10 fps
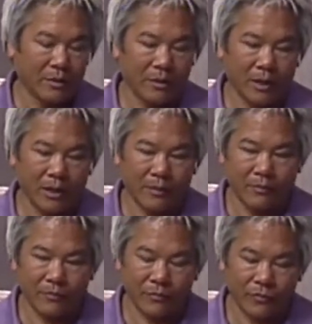
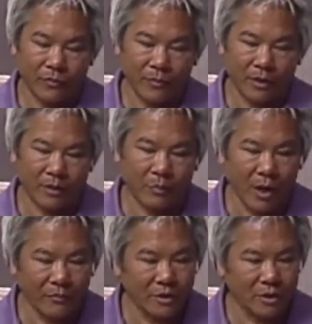Um, the
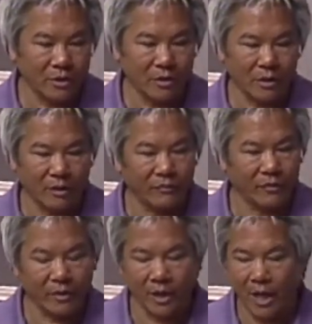provinces are
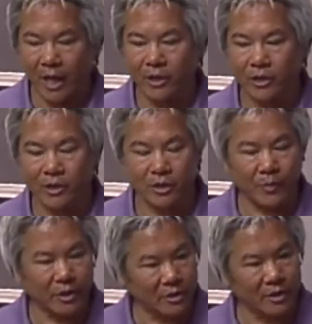very anxious,
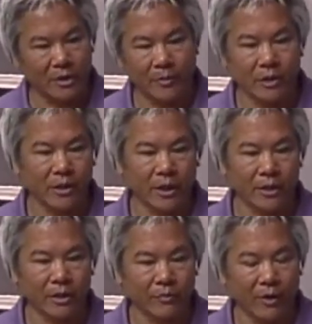especially some of the second
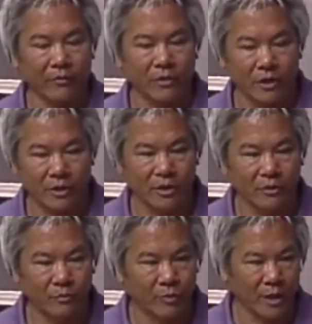tier provinces, to
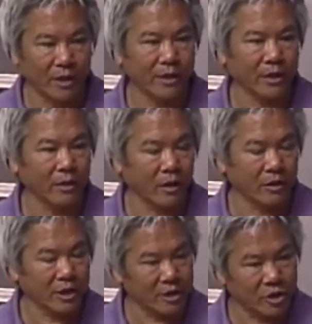bring
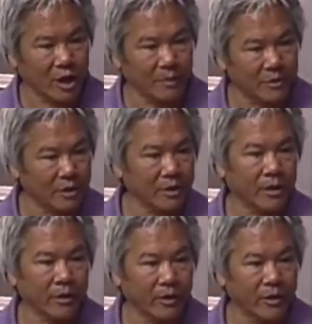technology and jobs into
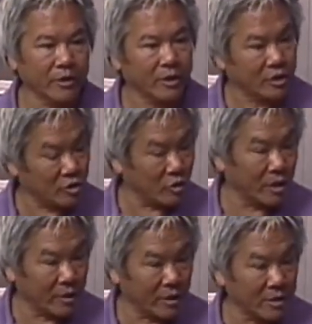their areas, into certain
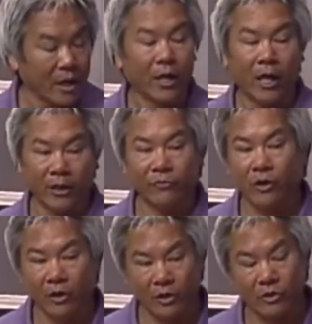areas, and they've
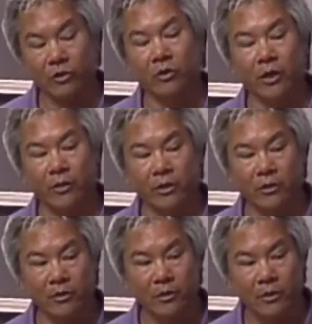targeted certain
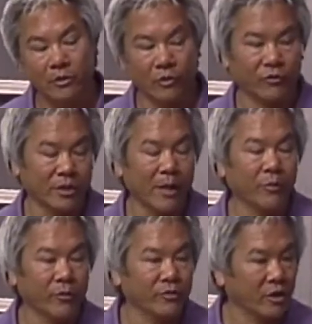areas. So, for
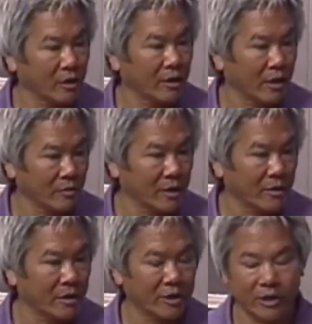example, we've started a
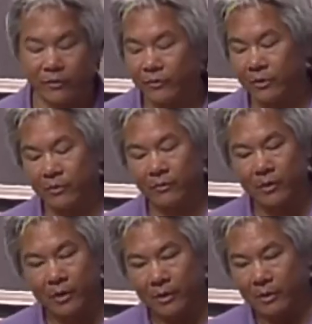healthcare initiative. There are,
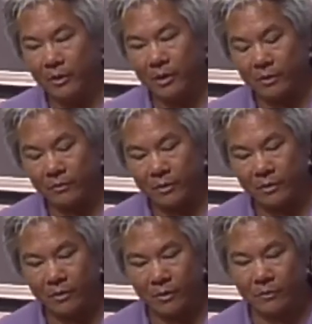you know,
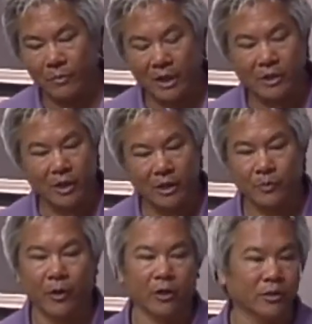there, there are many science
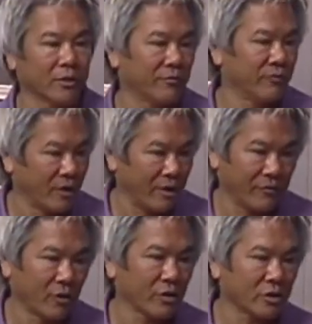parks that are very
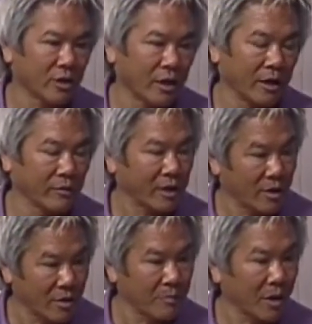focused on
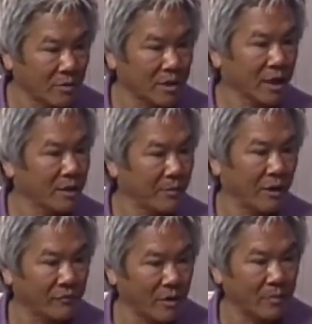healthcare and biotech and
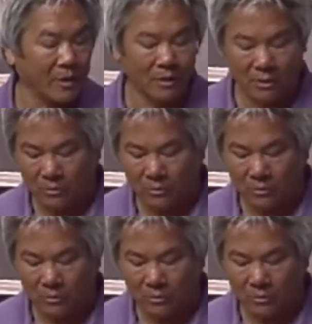biopharma.